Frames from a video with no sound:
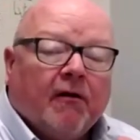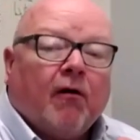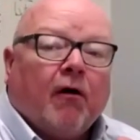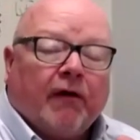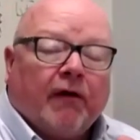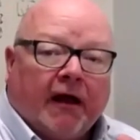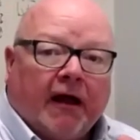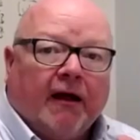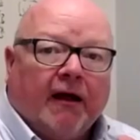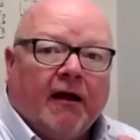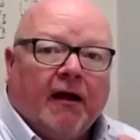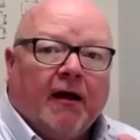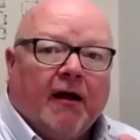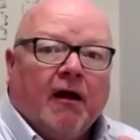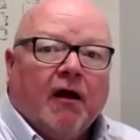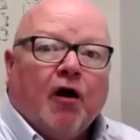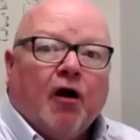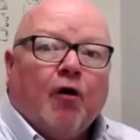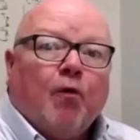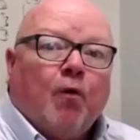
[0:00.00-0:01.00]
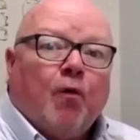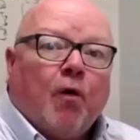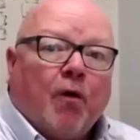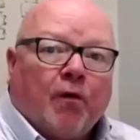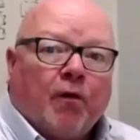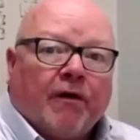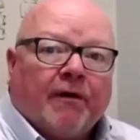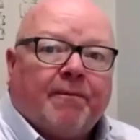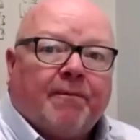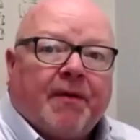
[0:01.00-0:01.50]
Okay. What
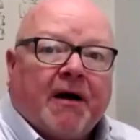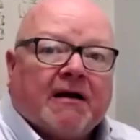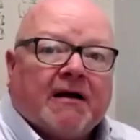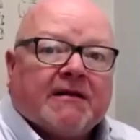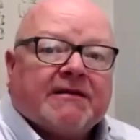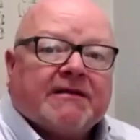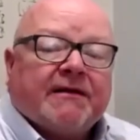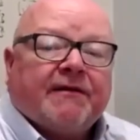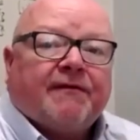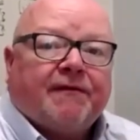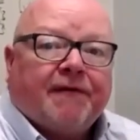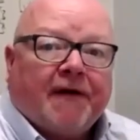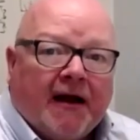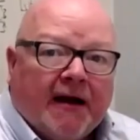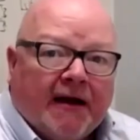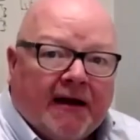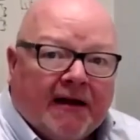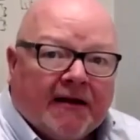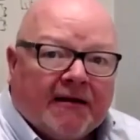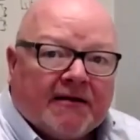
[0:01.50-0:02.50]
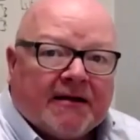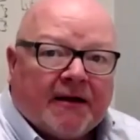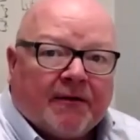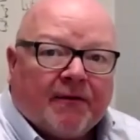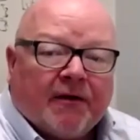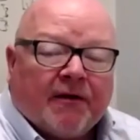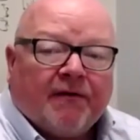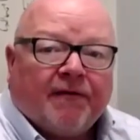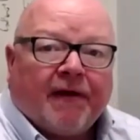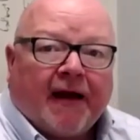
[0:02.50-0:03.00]
were the positive findings that
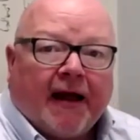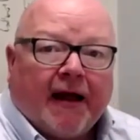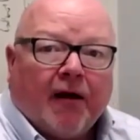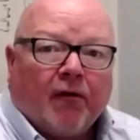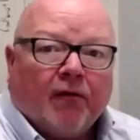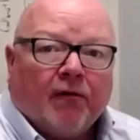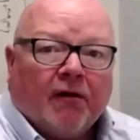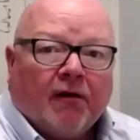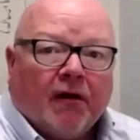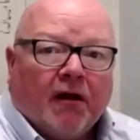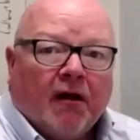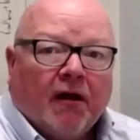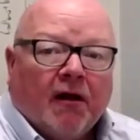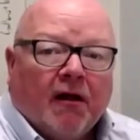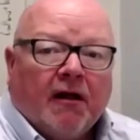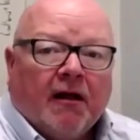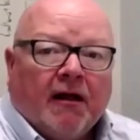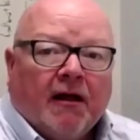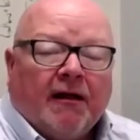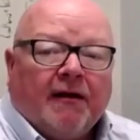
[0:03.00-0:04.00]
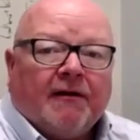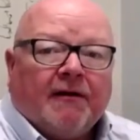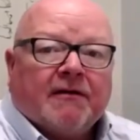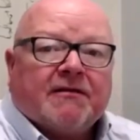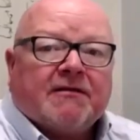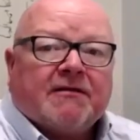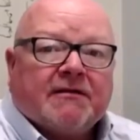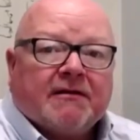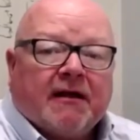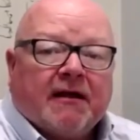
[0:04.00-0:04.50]
we found in
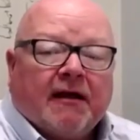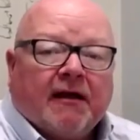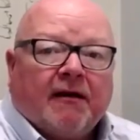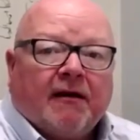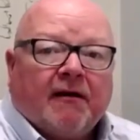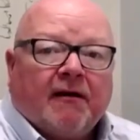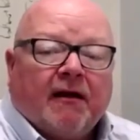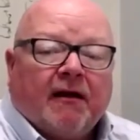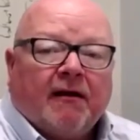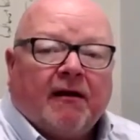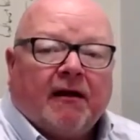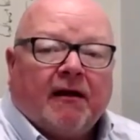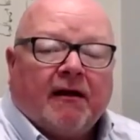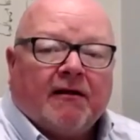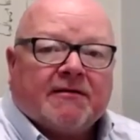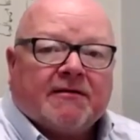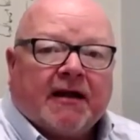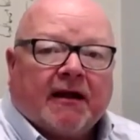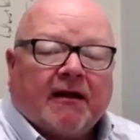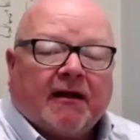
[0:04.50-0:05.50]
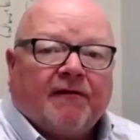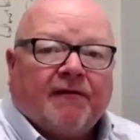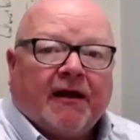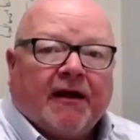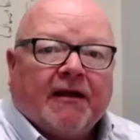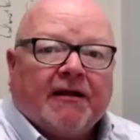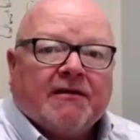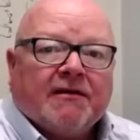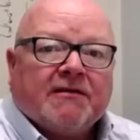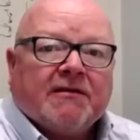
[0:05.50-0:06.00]
the second
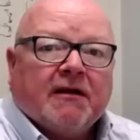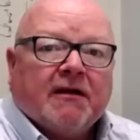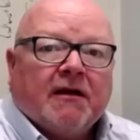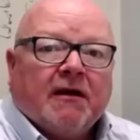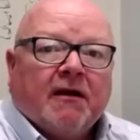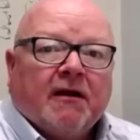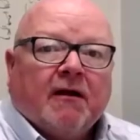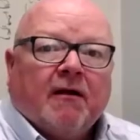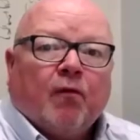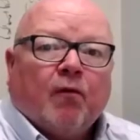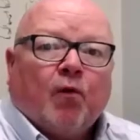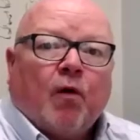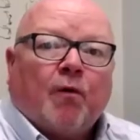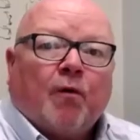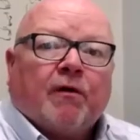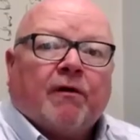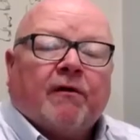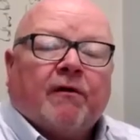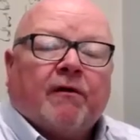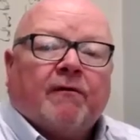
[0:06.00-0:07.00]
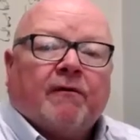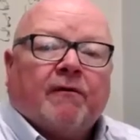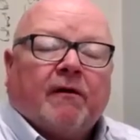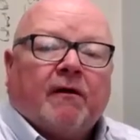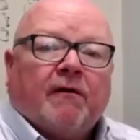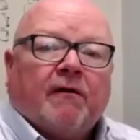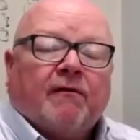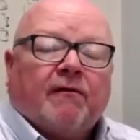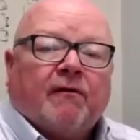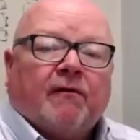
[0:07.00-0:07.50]
phase? What were the
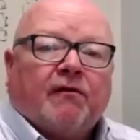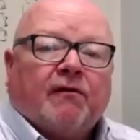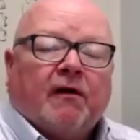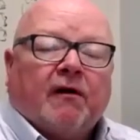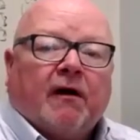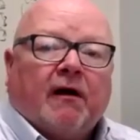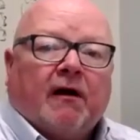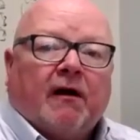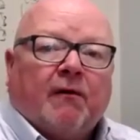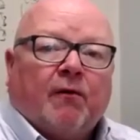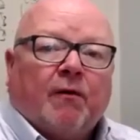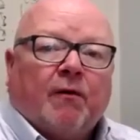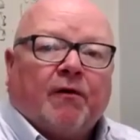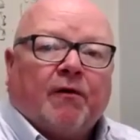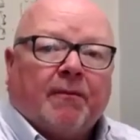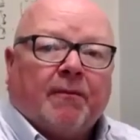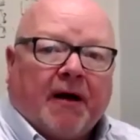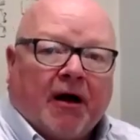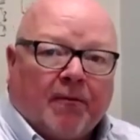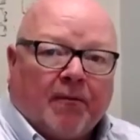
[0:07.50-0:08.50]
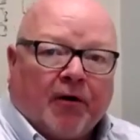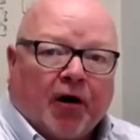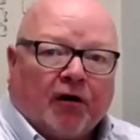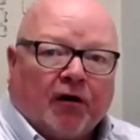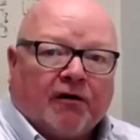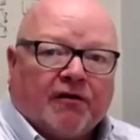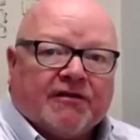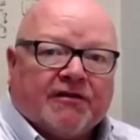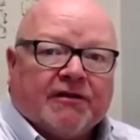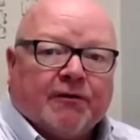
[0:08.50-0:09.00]

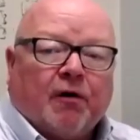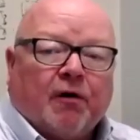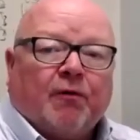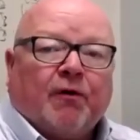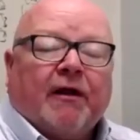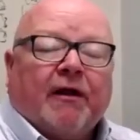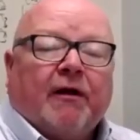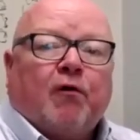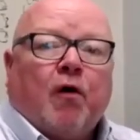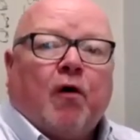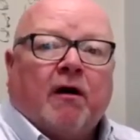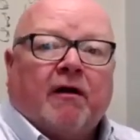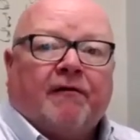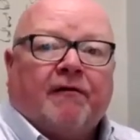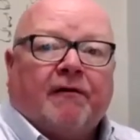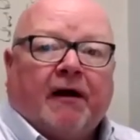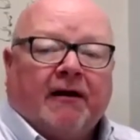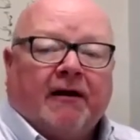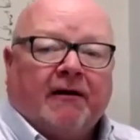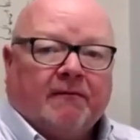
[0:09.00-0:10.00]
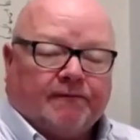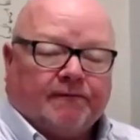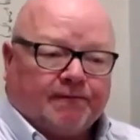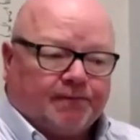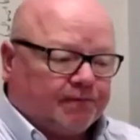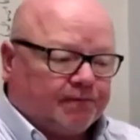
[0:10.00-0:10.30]
biomarkers and what were they quantified?